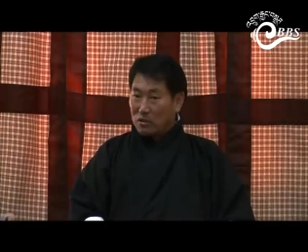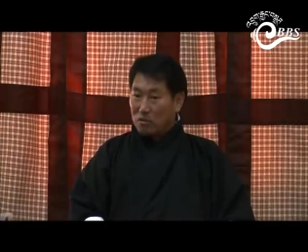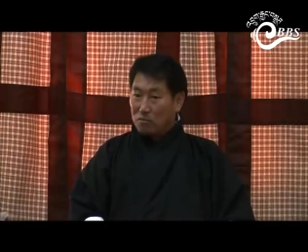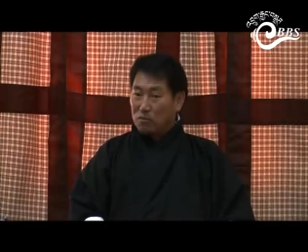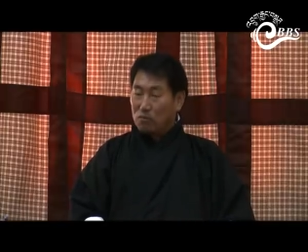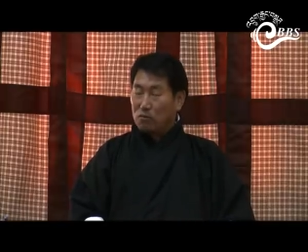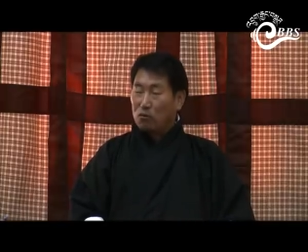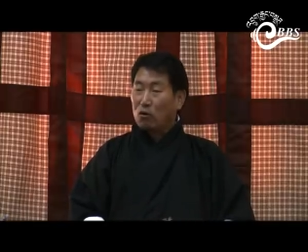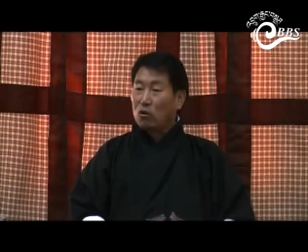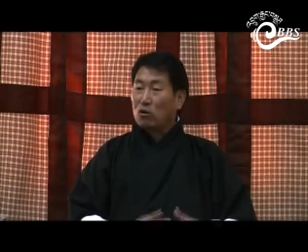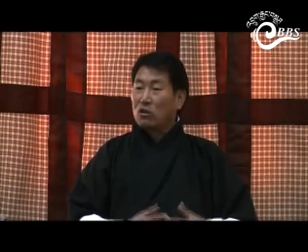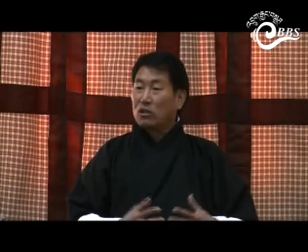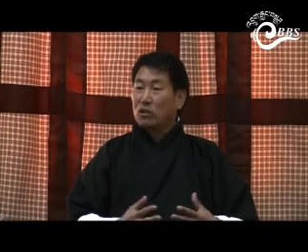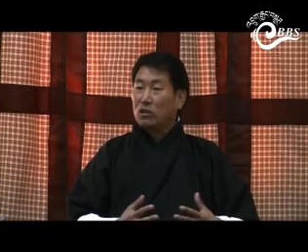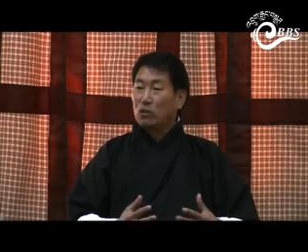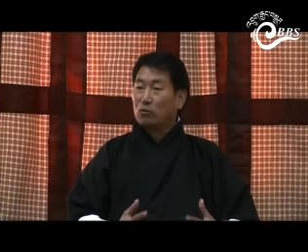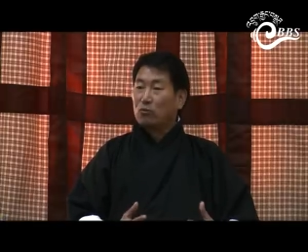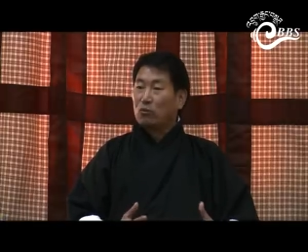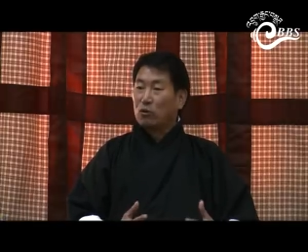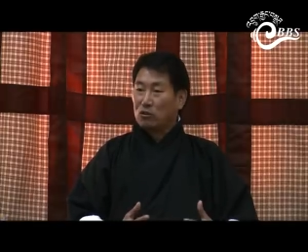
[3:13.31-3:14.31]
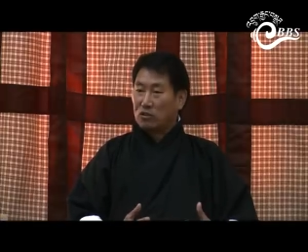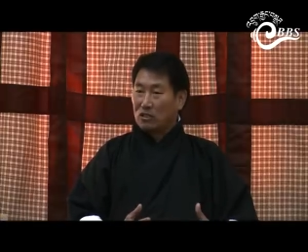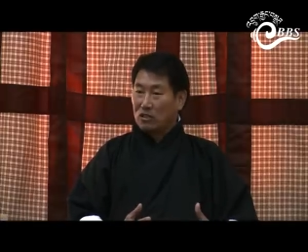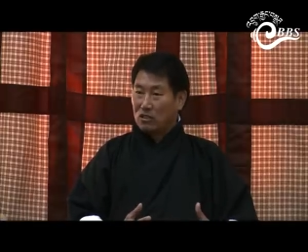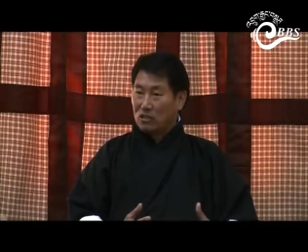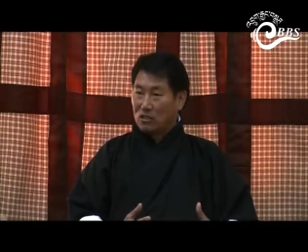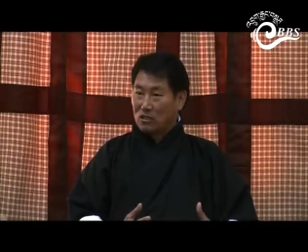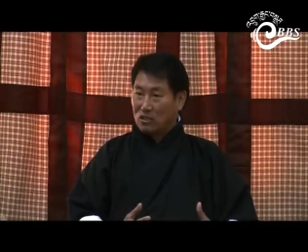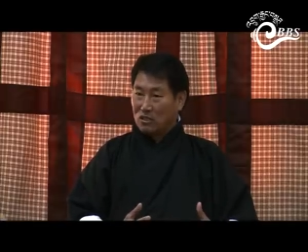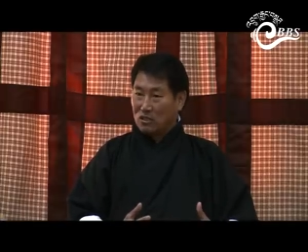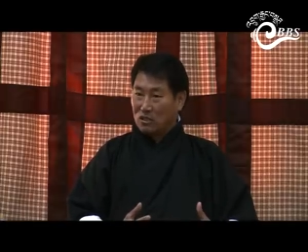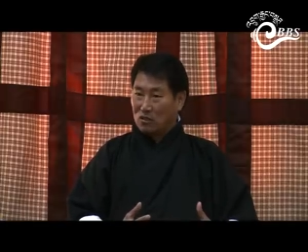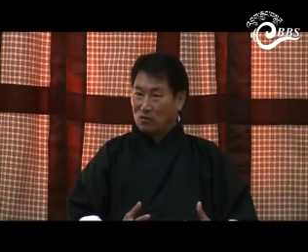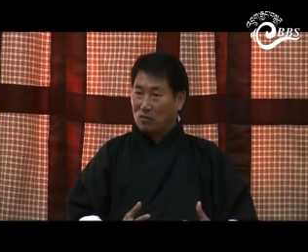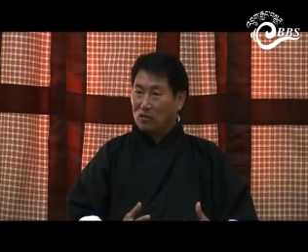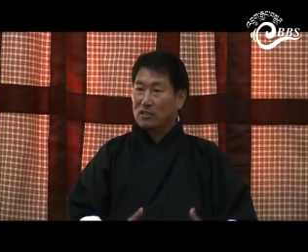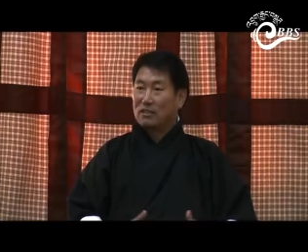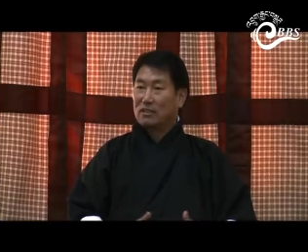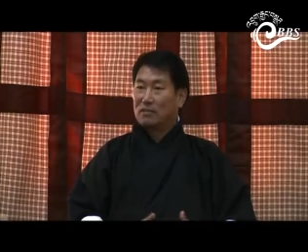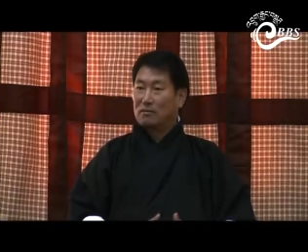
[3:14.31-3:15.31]
before due process
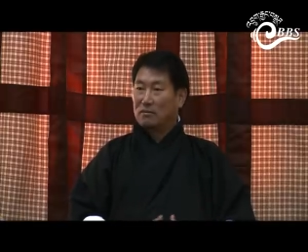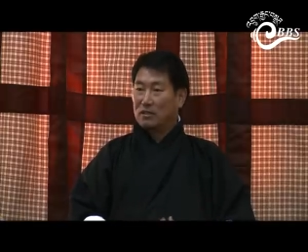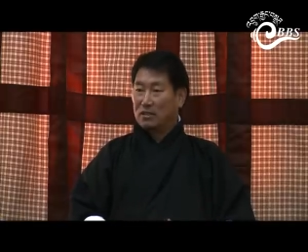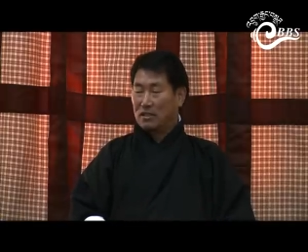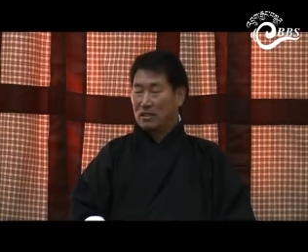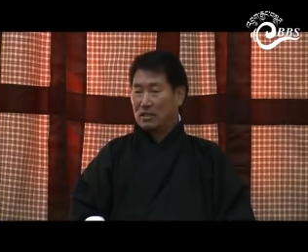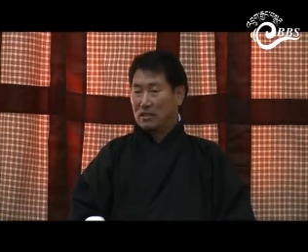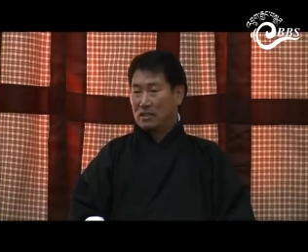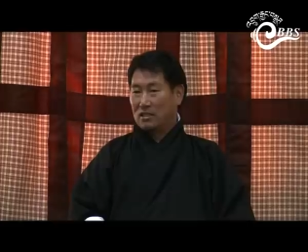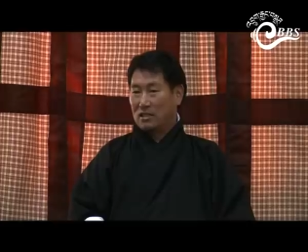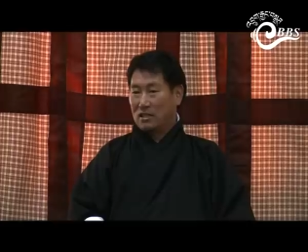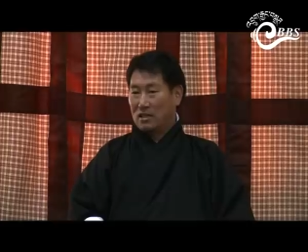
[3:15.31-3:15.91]
was completed.